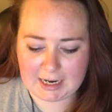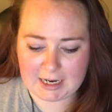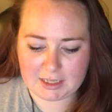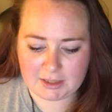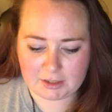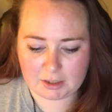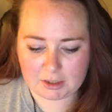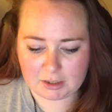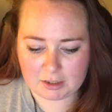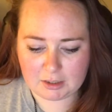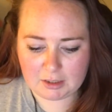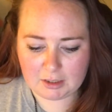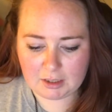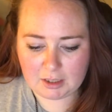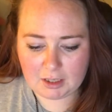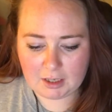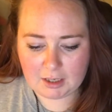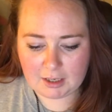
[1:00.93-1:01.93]
either.
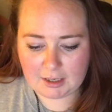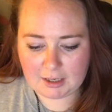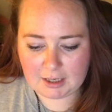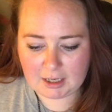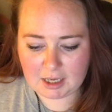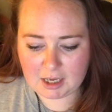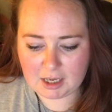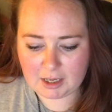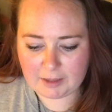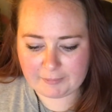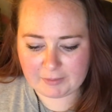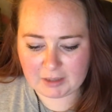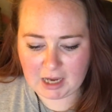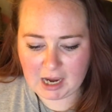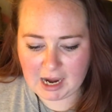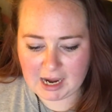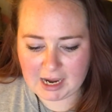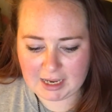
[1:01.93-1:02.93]
I
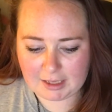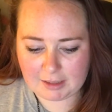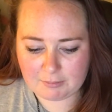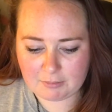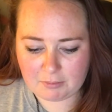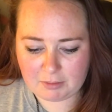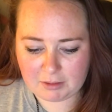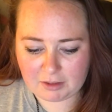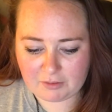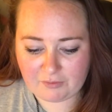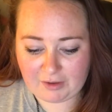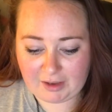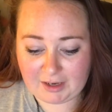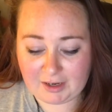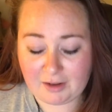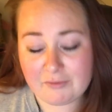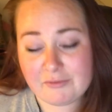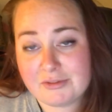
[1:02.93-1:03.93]
am a big
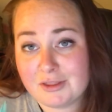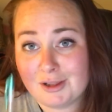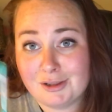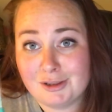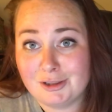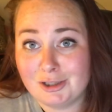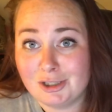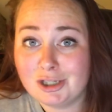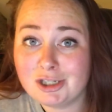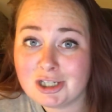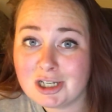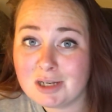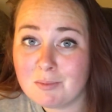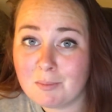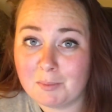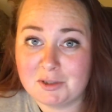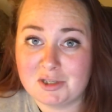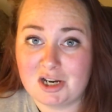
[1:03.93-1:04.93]
fan of the look
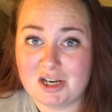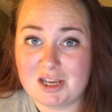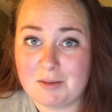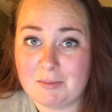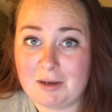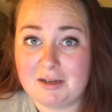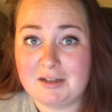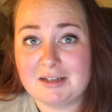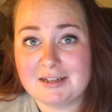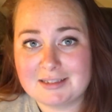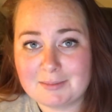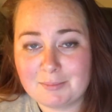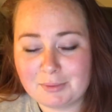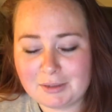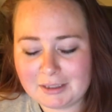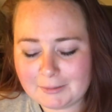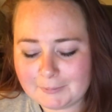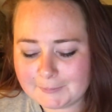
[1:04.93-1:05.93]
when we're talking about
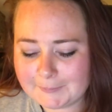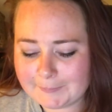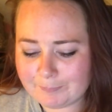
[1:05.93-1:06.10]
discipline.